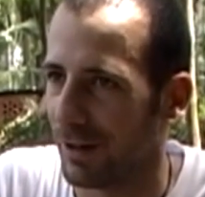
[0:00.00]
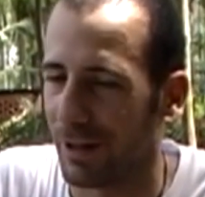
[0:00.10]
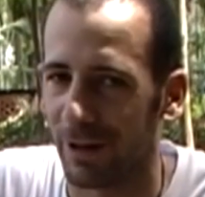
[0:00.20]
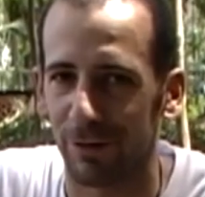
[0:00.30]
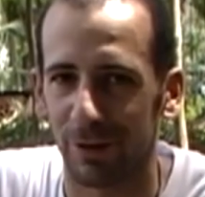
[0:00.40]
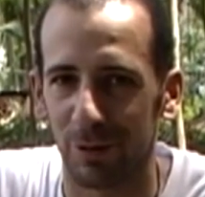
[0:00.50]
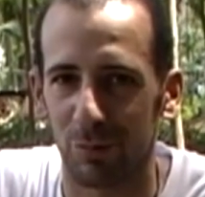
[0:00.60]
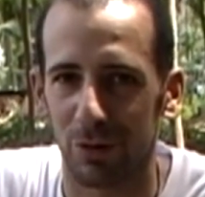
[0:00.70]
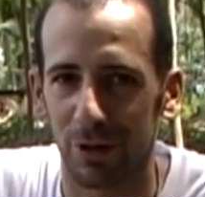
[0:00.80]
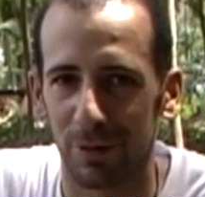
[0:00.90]
I find it
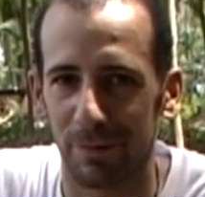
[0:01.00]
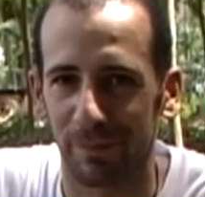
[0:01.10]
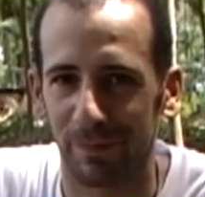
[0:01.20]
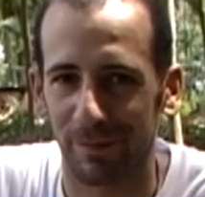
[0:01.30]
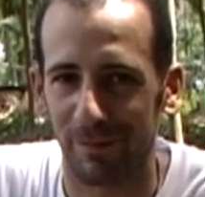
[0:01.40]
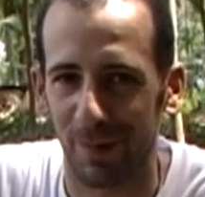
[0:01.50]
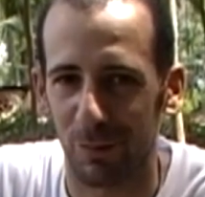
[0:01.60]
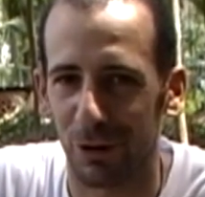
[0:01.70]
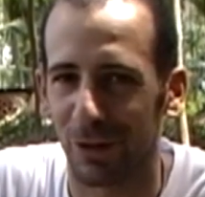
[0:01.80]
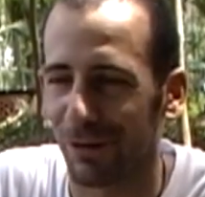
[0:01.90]

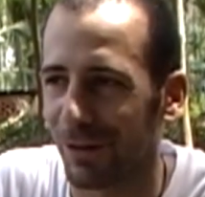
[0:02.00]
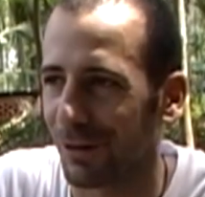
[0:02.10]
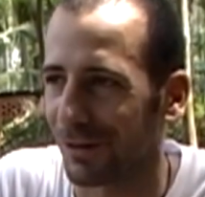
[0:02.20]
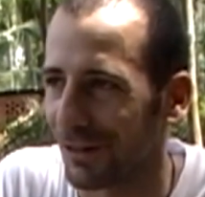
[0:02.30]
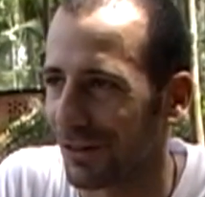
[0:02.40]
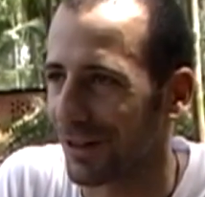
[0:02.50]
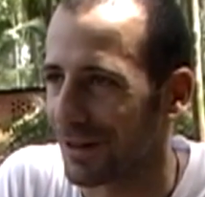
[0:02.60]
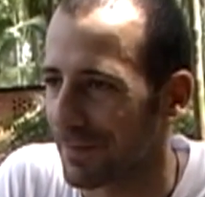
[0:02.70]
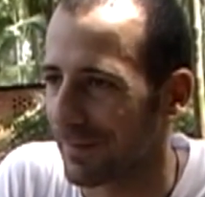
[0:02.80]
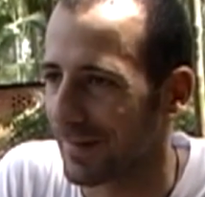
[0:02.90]
pretty difficult in China.
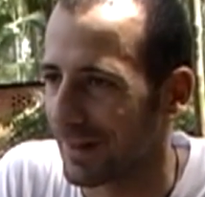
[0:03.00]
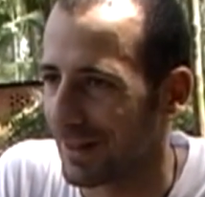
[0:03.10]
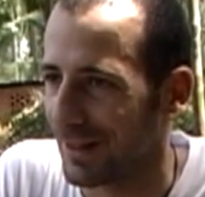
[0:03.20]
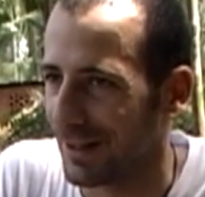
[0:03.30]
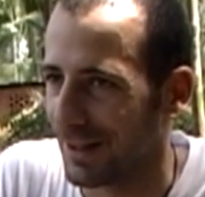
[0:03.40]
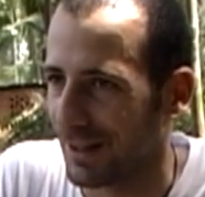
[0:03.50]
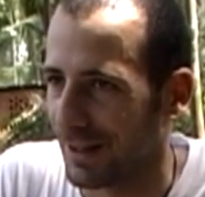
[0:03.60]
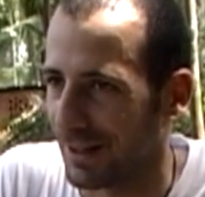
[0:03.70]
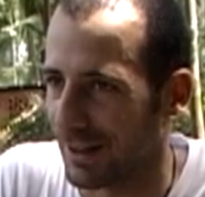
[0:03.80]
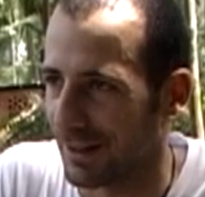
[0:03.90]

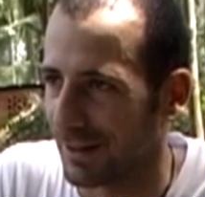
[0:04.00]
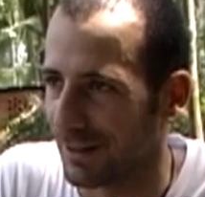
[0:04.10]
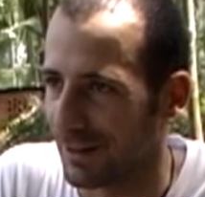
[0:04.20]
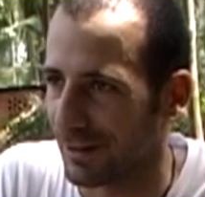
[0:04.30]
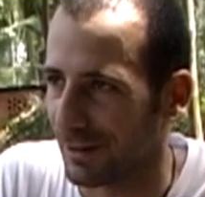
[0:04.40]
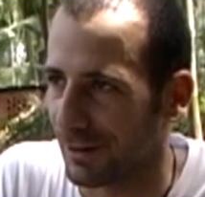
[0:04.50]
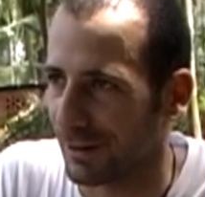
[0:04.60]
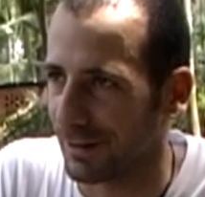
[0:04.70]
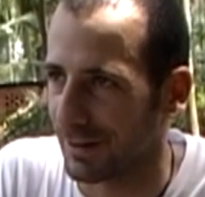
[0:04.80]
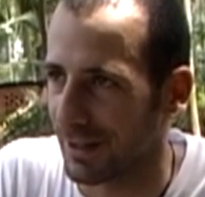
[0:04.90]
And
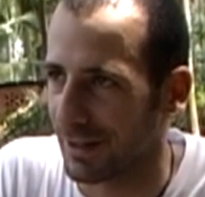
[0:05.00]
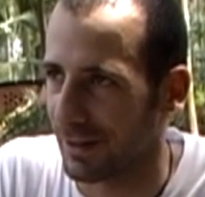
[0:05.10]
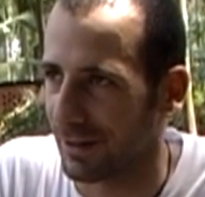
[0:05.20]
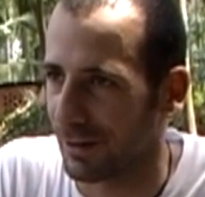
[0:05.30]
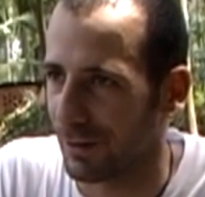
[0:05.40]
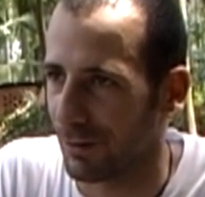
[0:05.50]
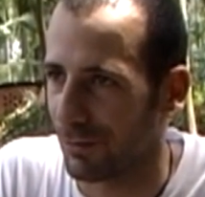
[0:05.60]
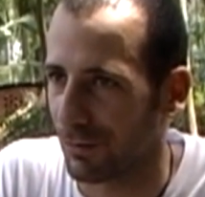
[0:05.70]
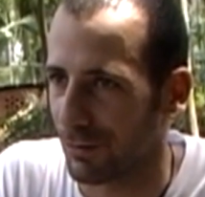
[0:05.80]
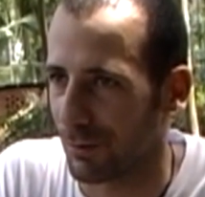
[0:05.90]
then
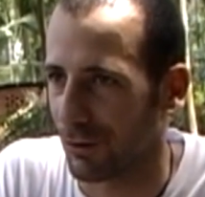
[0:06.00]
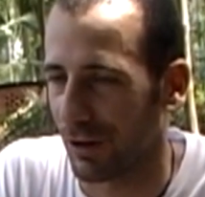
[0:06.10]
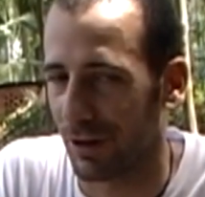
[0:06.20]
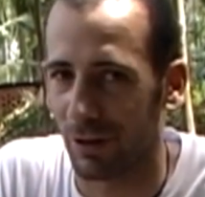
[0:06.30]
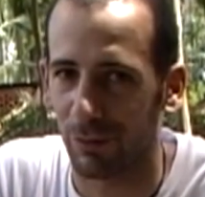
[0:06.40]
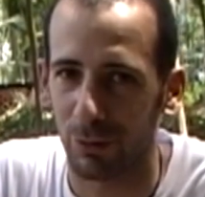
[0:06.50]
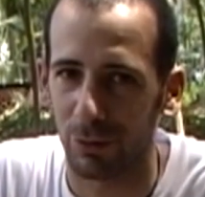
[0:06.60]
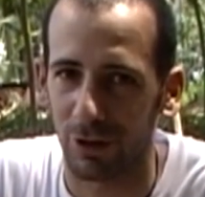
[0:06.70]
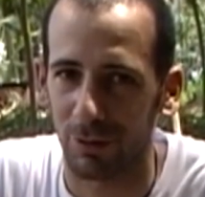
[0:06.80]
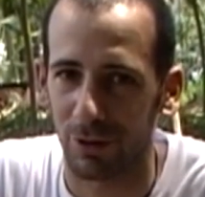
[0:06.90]
from China, of
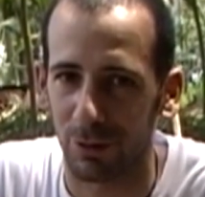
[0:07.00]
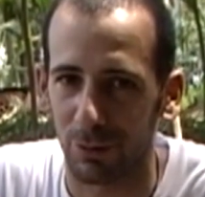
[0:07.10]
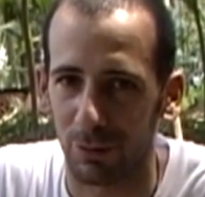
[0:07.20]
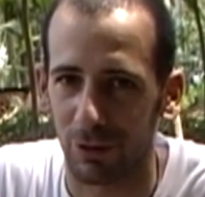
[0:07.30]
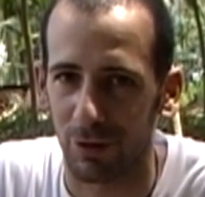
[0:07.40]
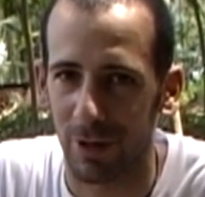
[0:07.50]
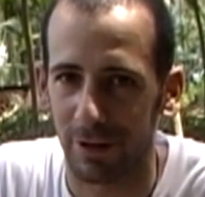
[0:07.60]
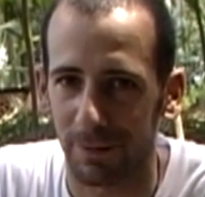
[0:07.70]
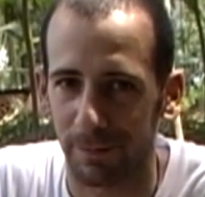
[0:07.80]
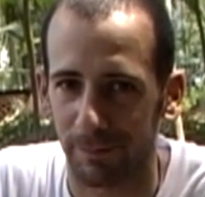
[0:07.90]
course, I went to Tibet.